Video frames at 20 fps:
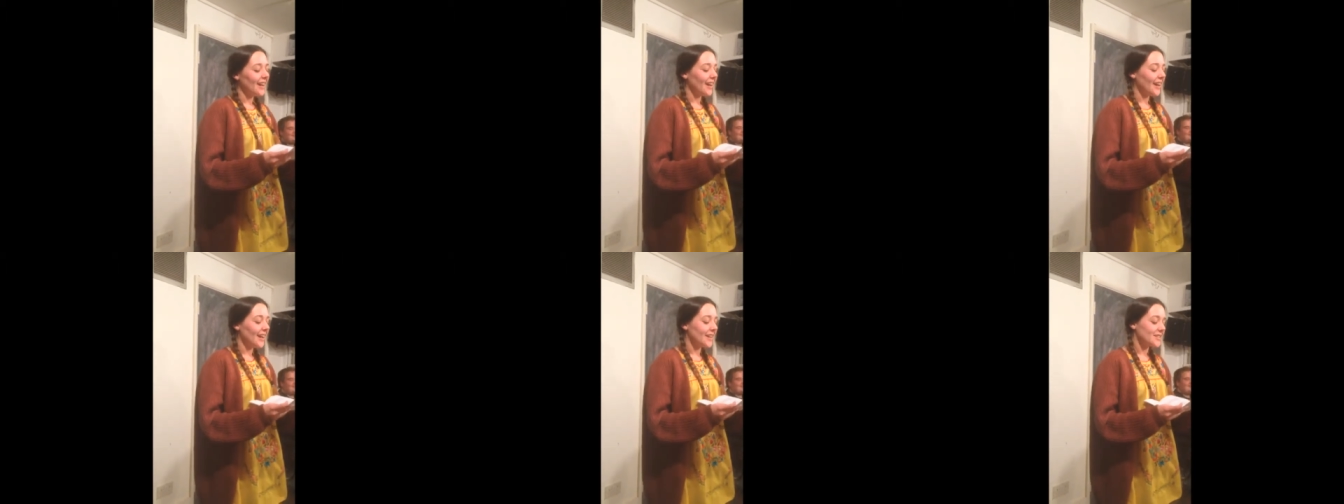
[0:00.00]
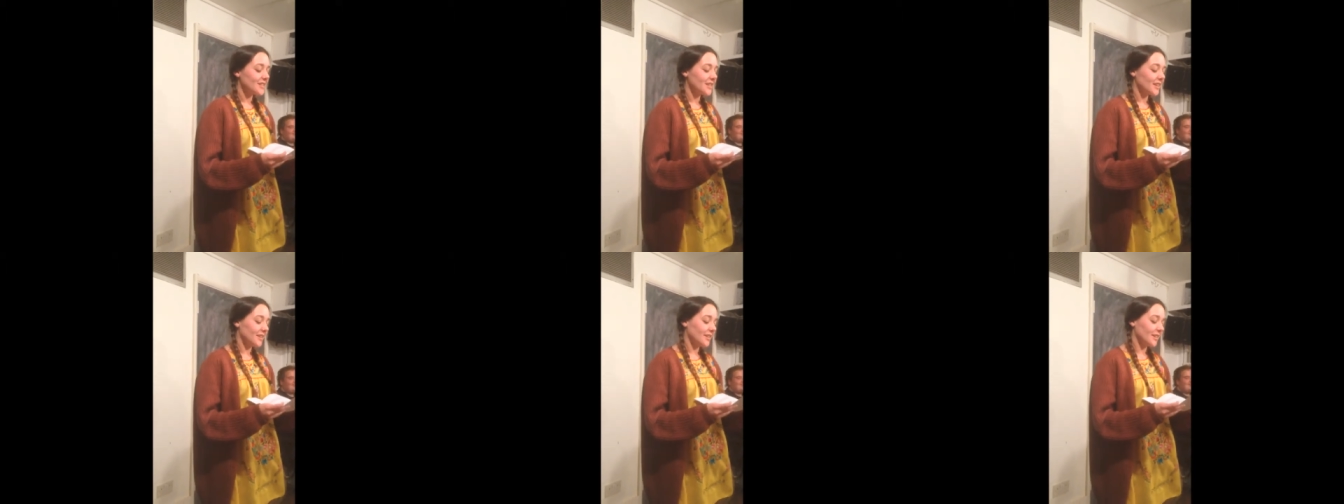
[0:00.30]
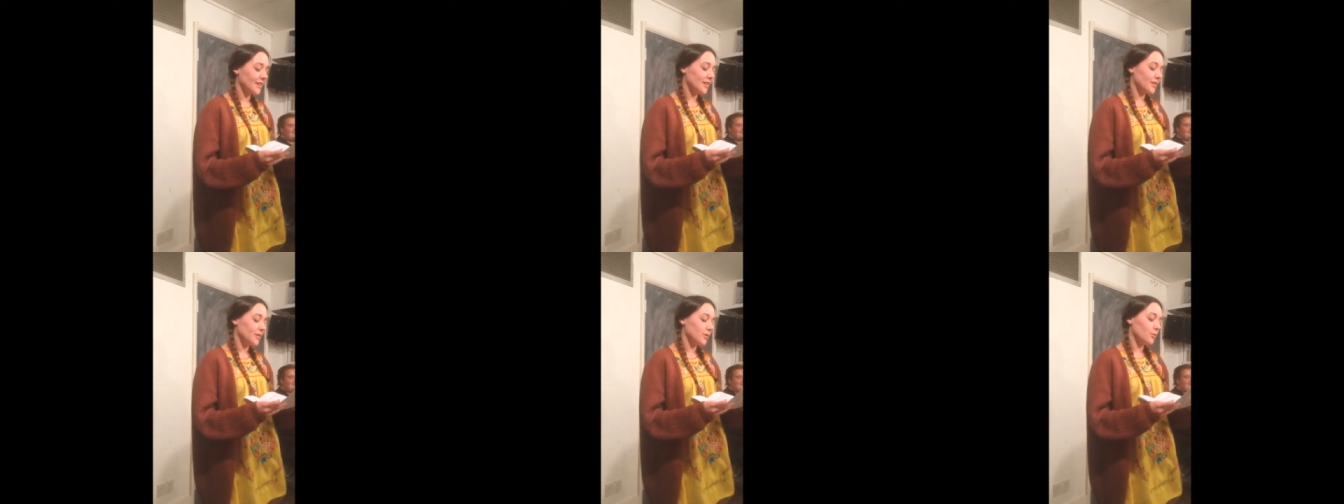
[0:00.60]
As
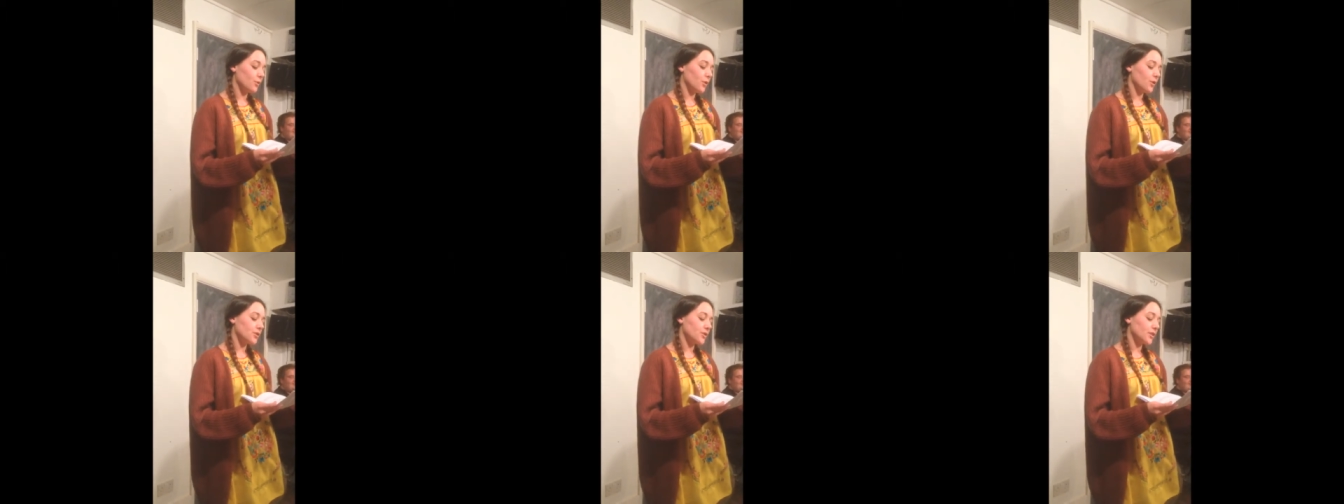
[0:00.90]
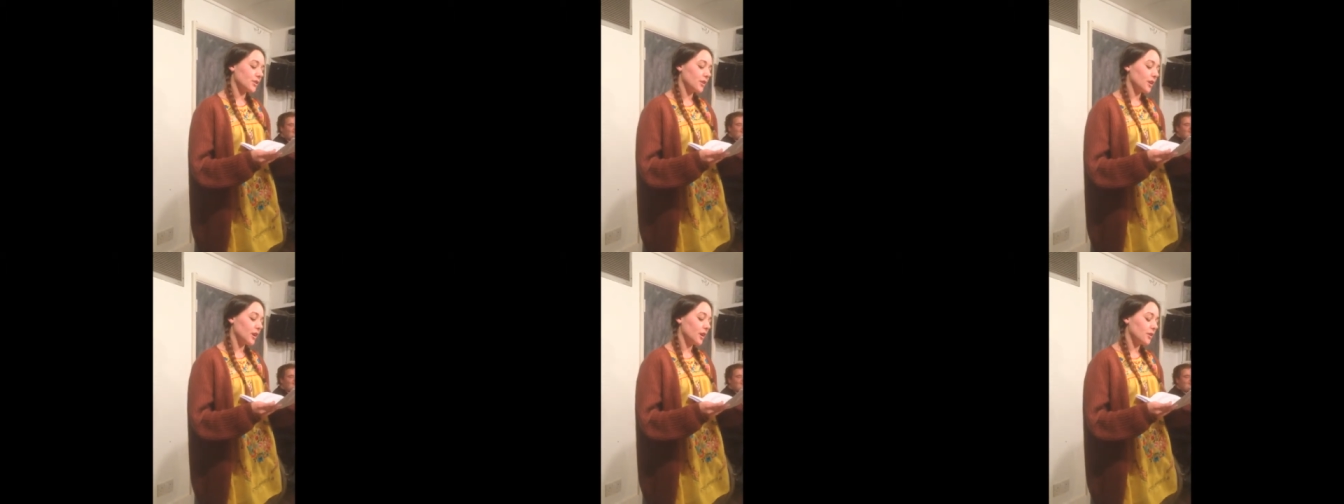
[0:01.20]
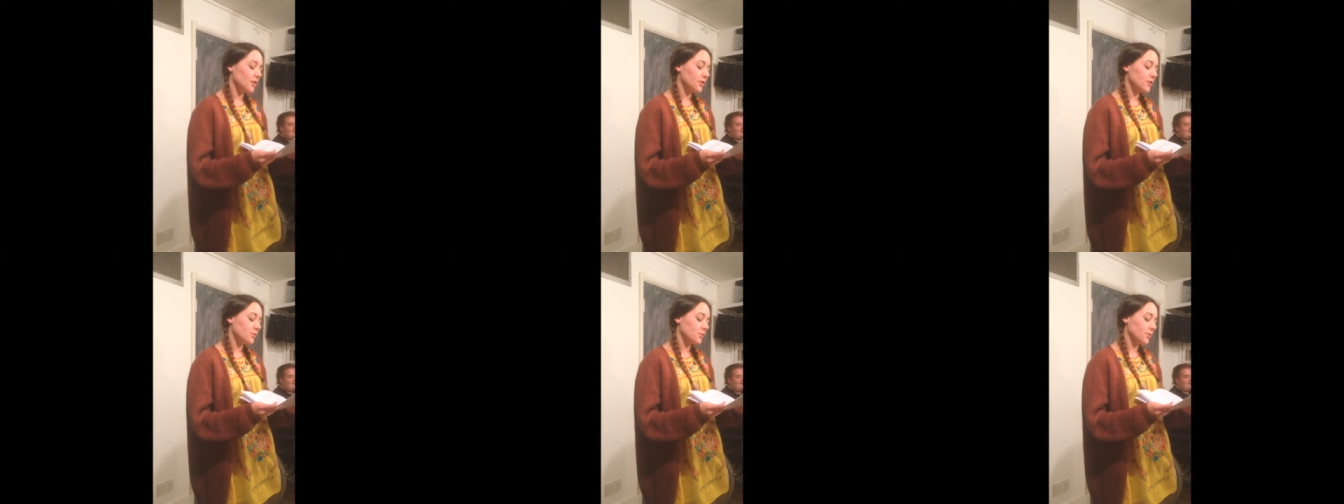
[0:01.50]
suddenly the rods and
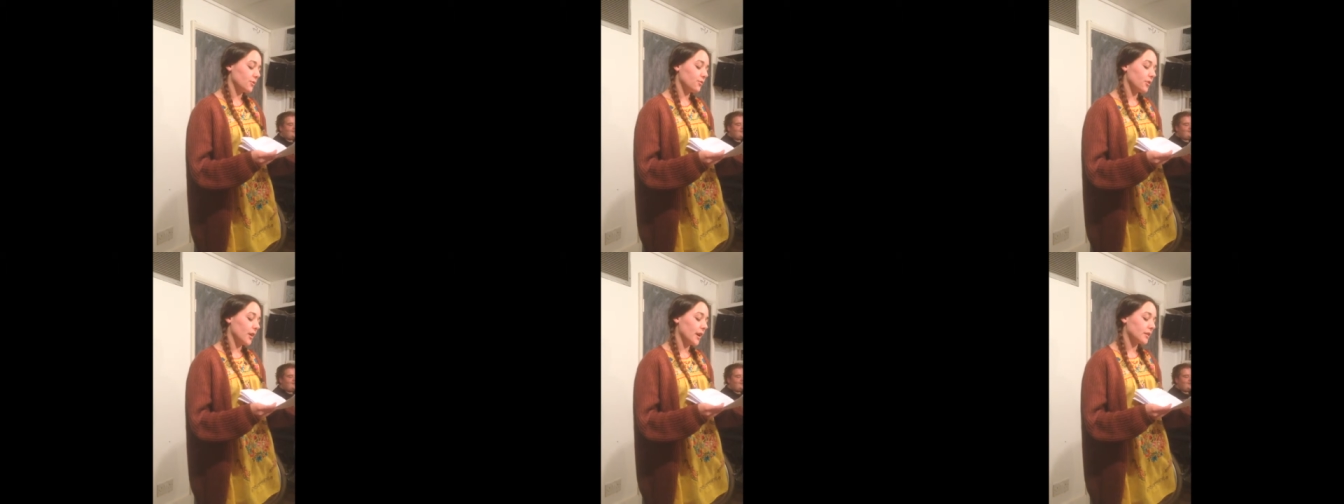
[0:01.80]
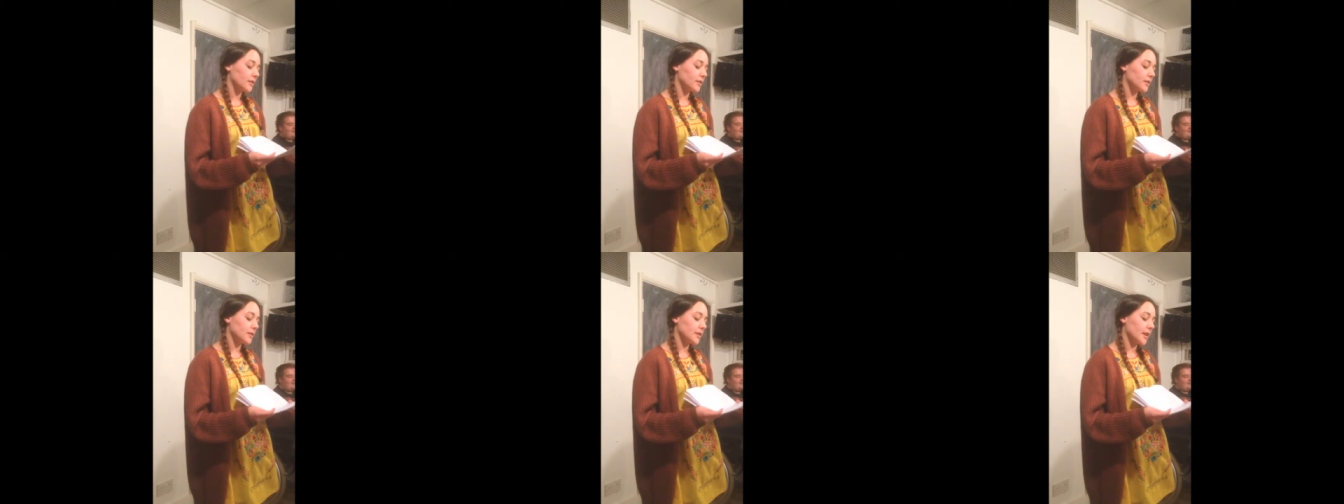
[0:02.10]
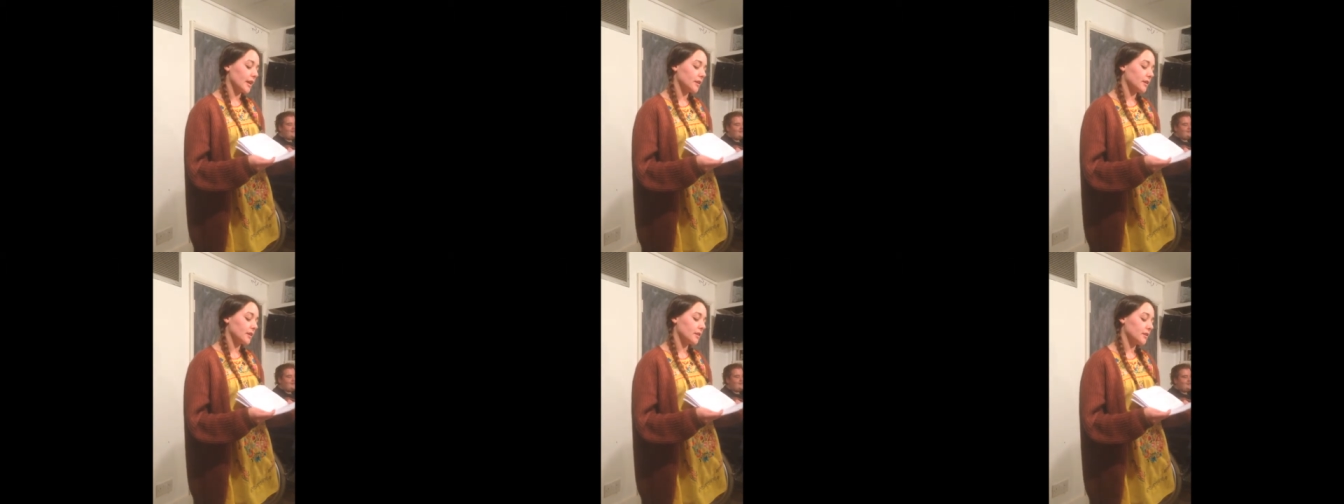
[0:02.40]
cones refract the
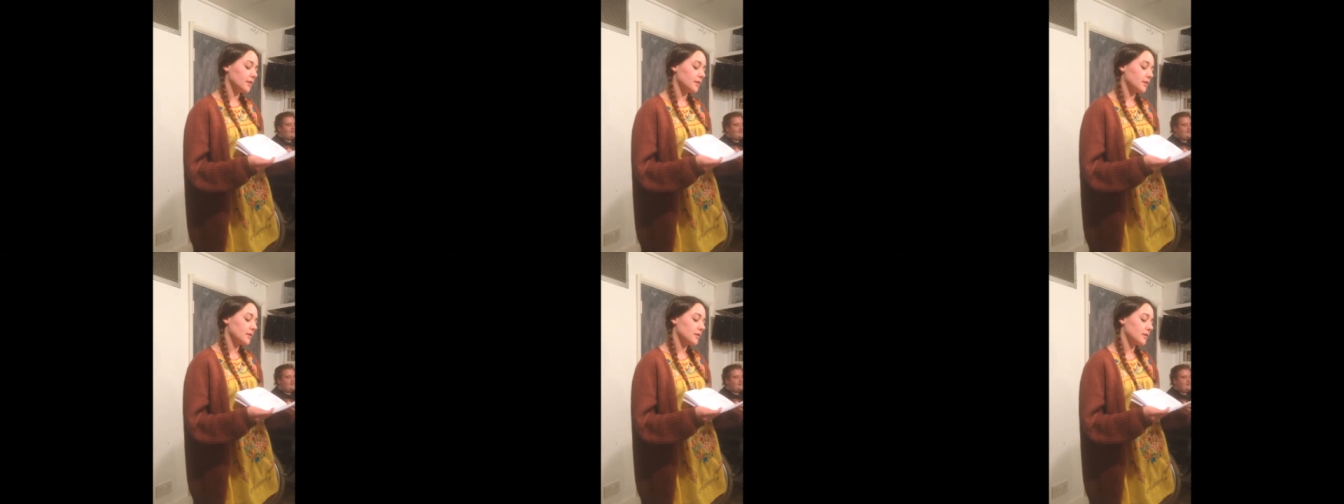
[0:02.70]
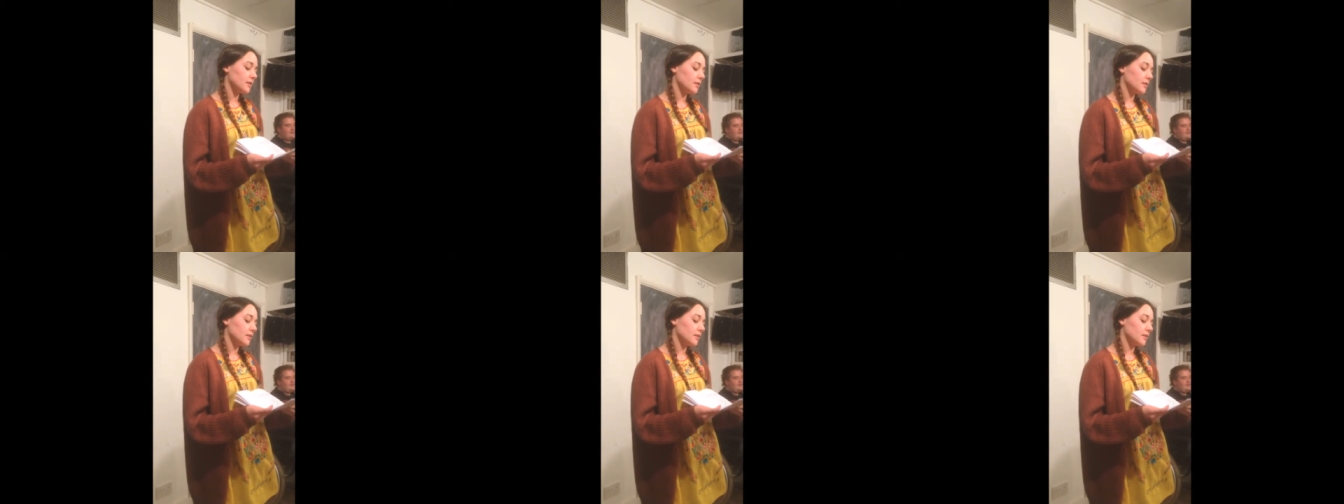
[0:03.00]
seconds